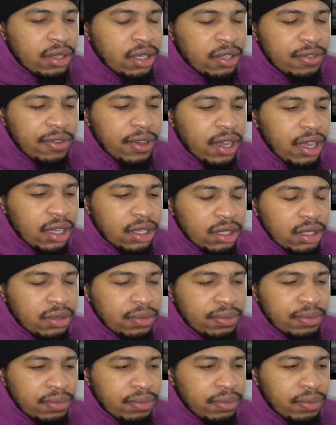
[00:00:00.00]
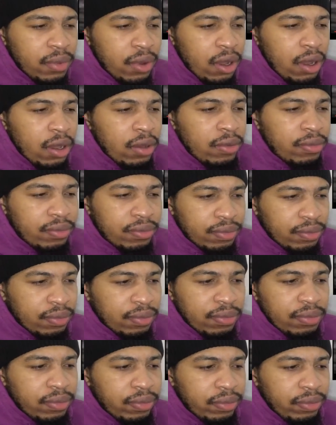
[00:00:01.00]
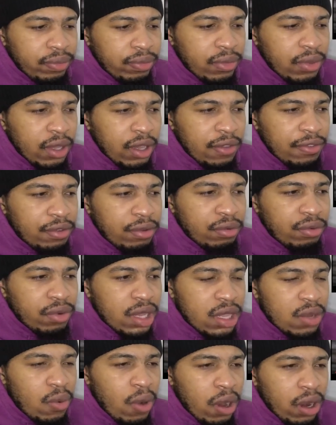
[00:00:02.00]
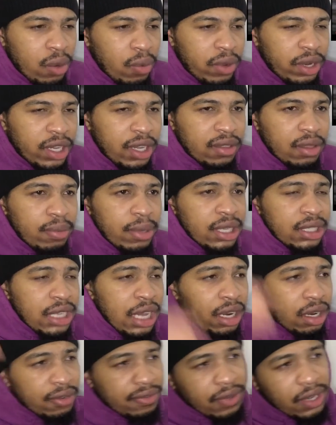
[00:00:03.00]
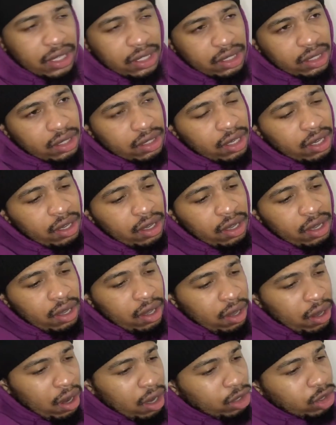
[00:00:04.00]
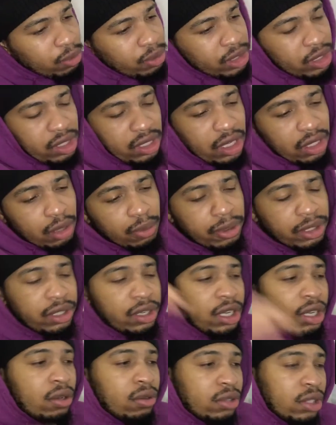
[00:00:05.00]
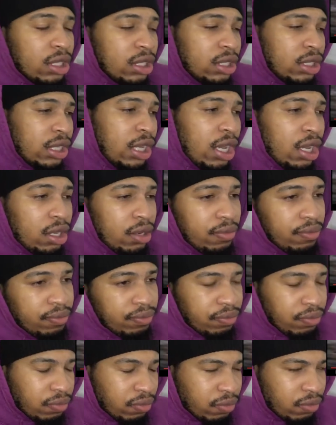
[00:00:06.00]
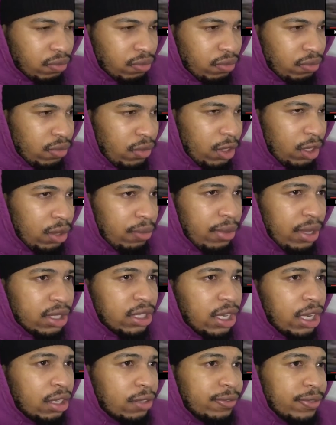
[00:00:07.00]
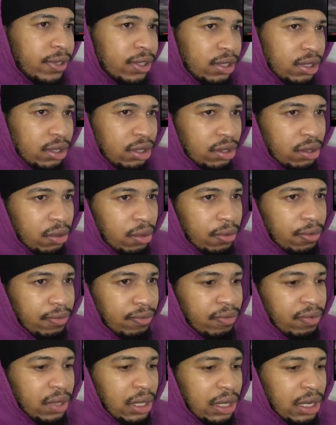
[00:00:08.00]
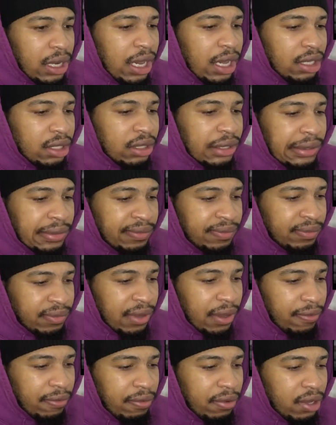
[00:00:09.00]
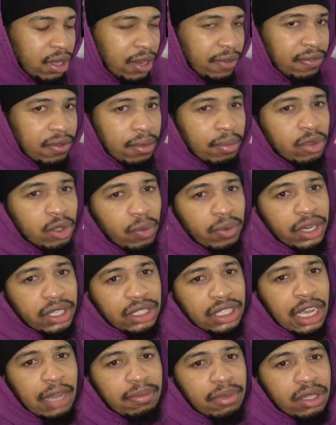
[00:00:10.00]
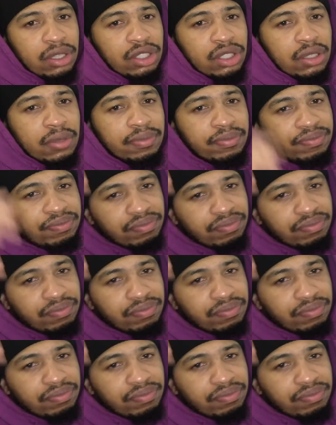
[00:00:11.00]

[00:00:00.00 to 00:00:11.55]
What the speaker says: That's facts. If you really want to win, you have to make sacrifices. 100%. You have to put your ego to the side. Make sacrifices. So for the Nets, I feel like for them to win a championship,